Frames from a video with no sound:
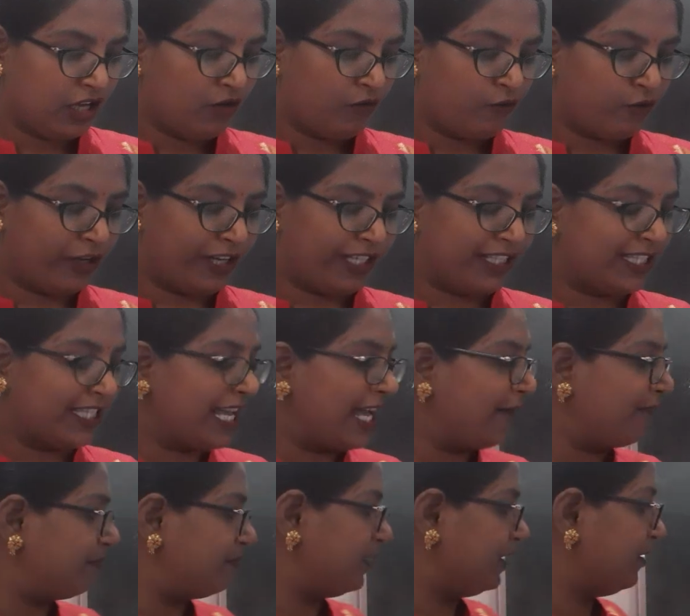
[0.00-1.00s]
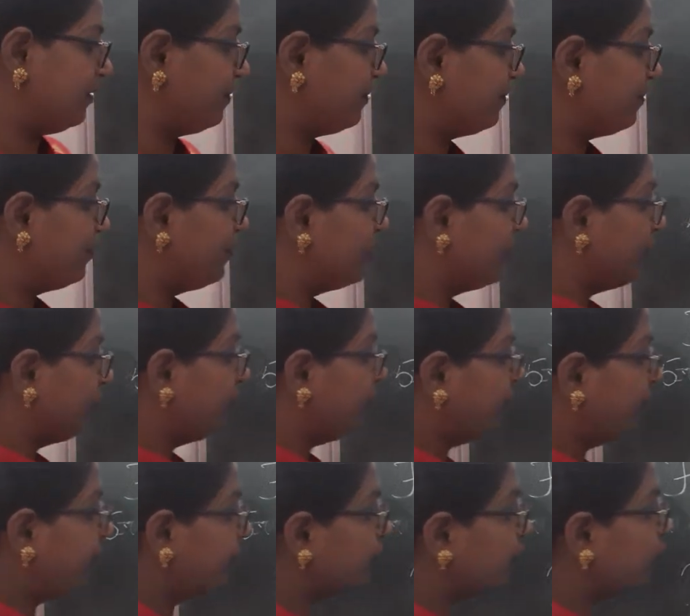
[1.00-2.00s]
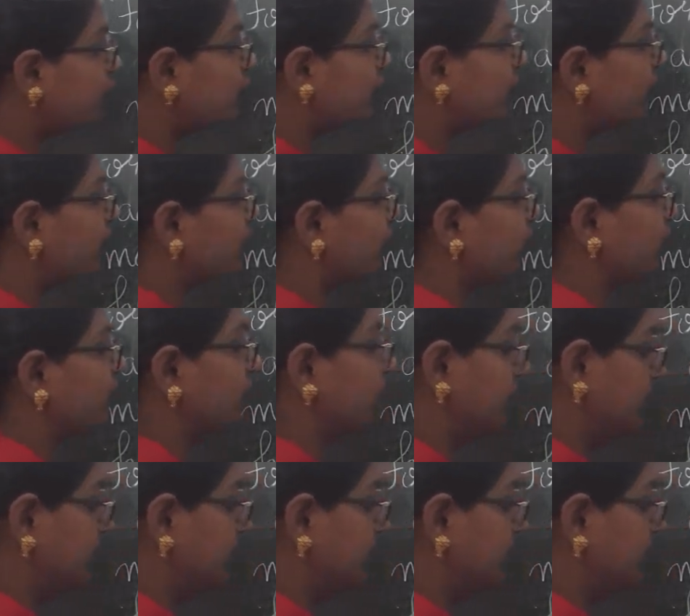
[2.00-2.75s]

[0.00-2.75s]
For example, photo.